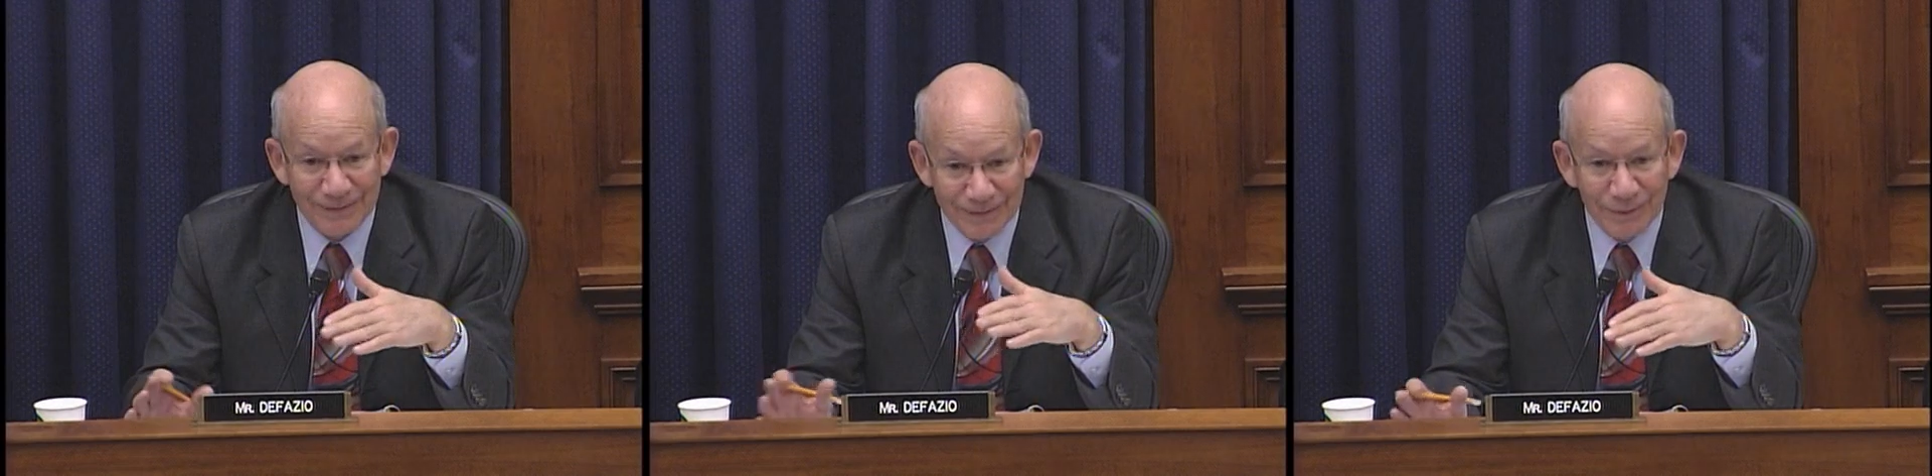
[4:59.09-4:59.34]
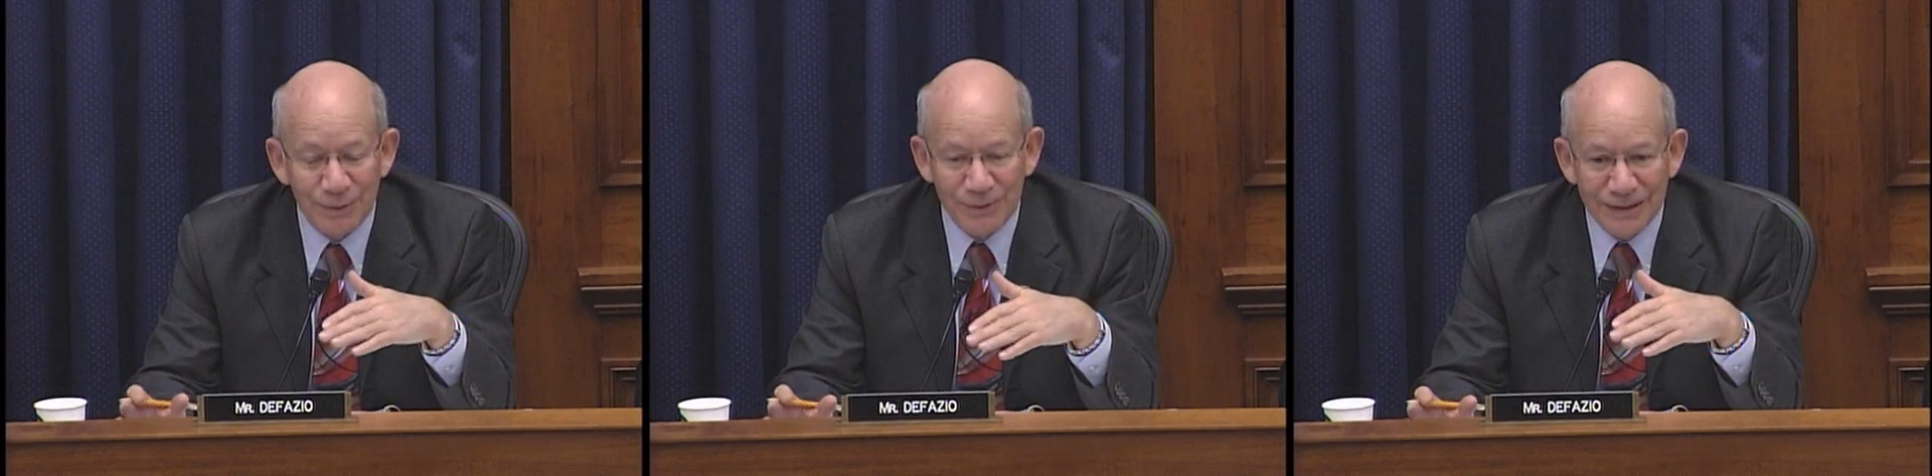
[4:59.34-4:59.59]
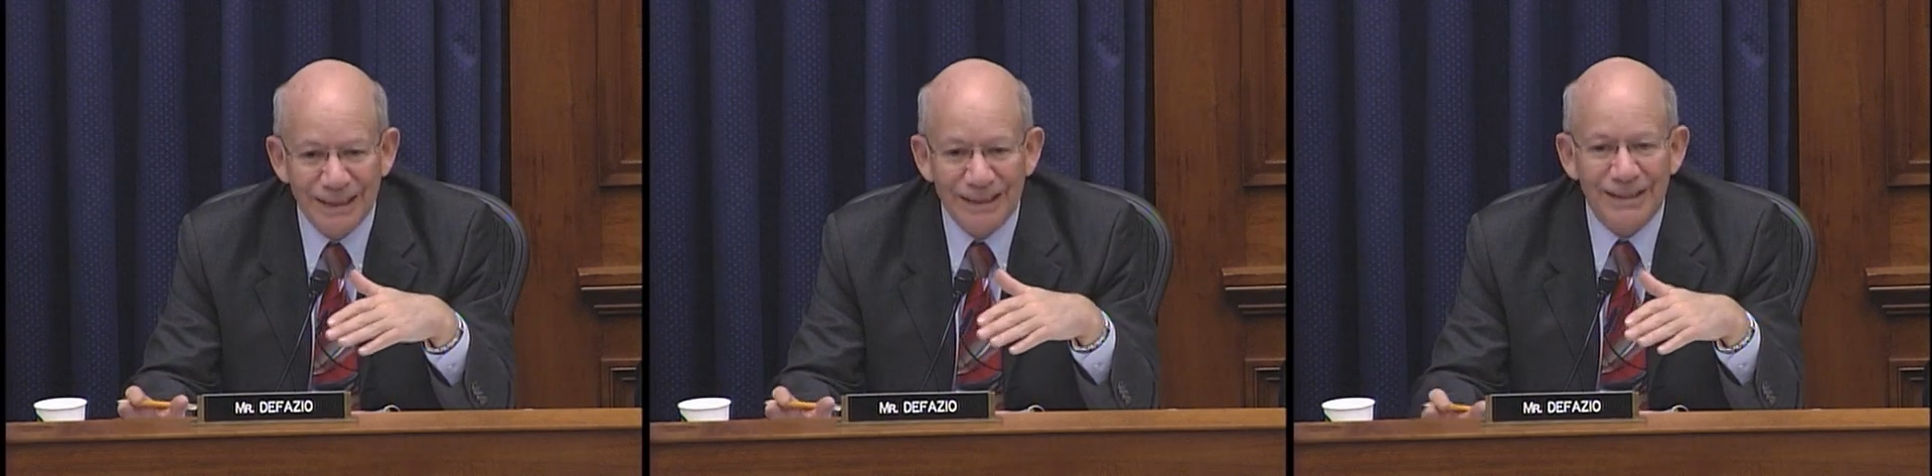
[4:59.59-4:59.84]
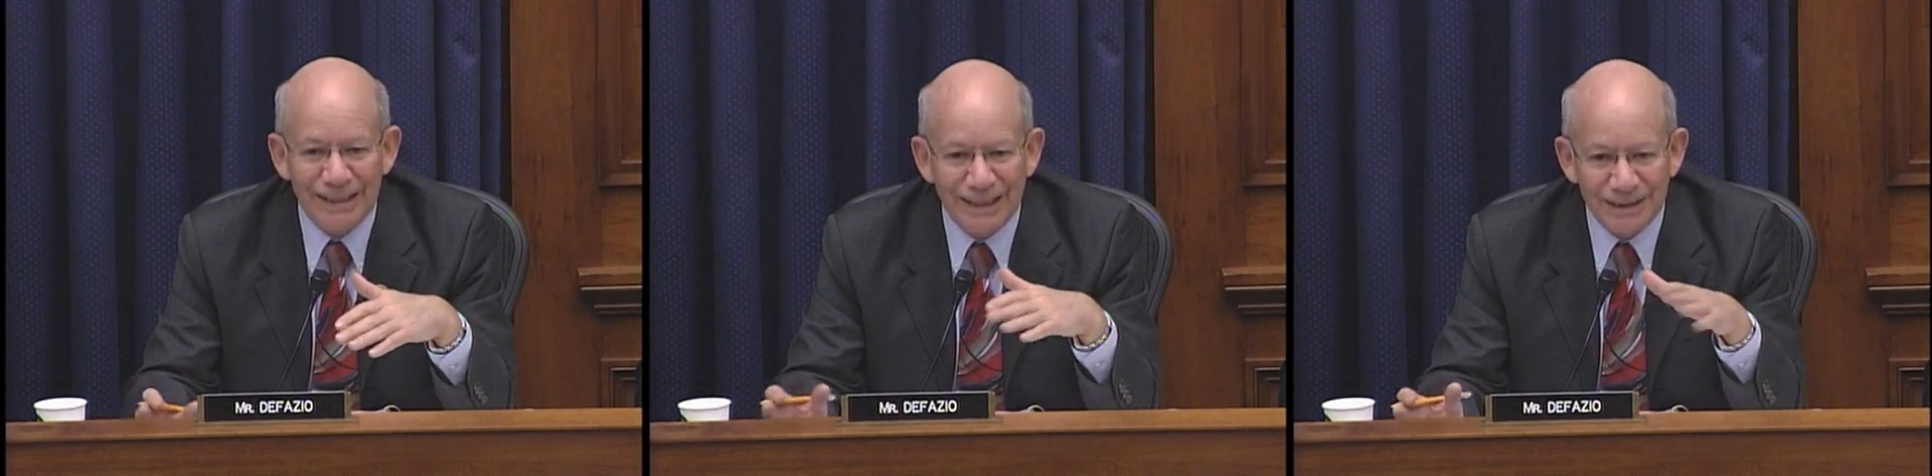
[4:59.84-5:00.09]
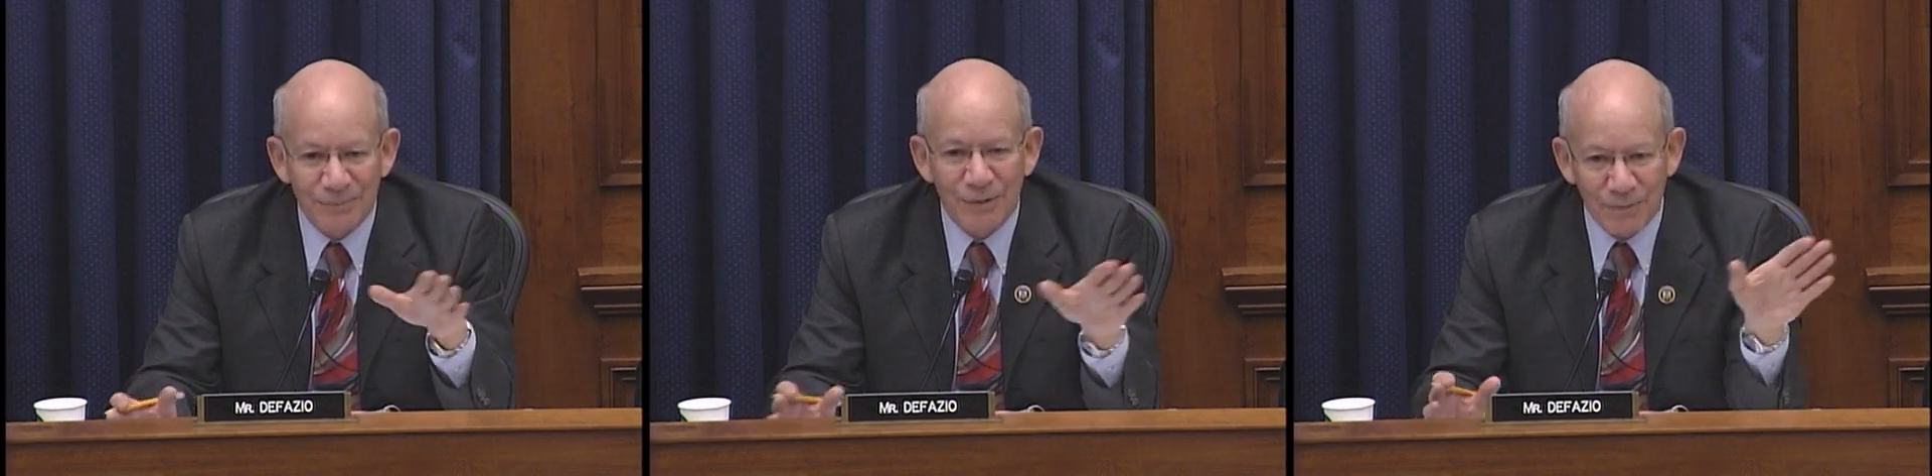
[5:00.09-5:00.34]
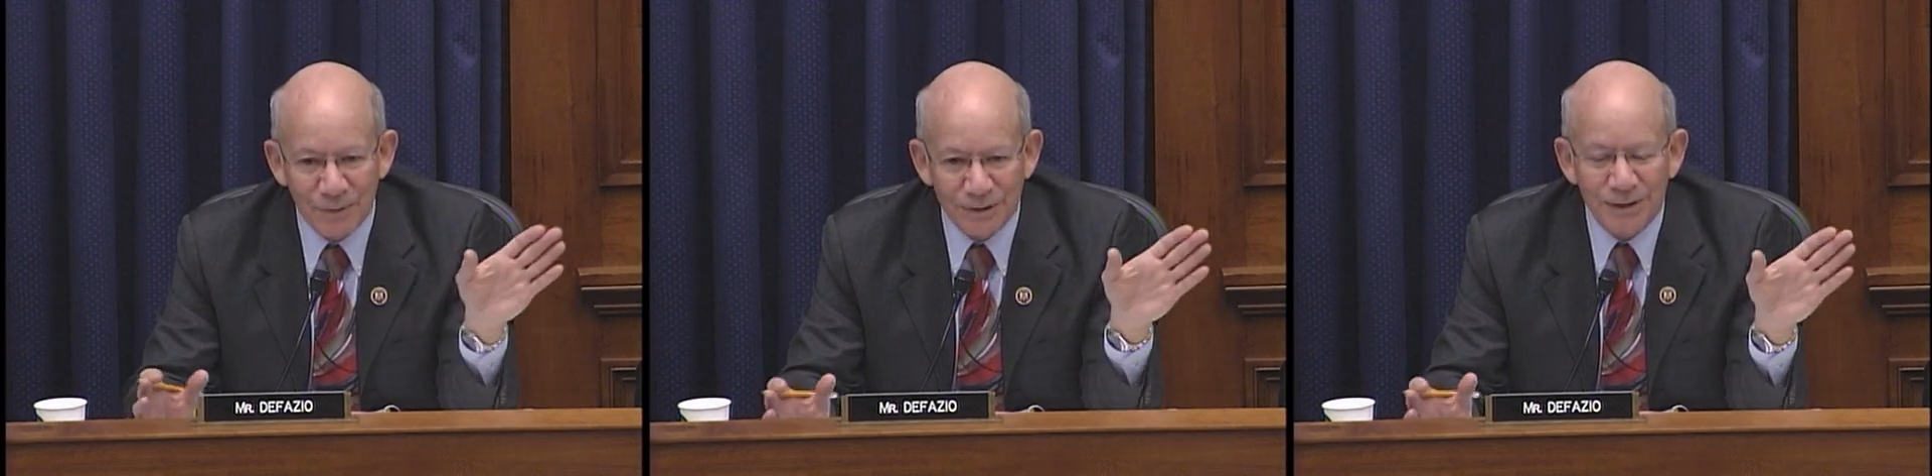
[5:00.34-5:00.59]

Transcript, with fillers: routine things, but we're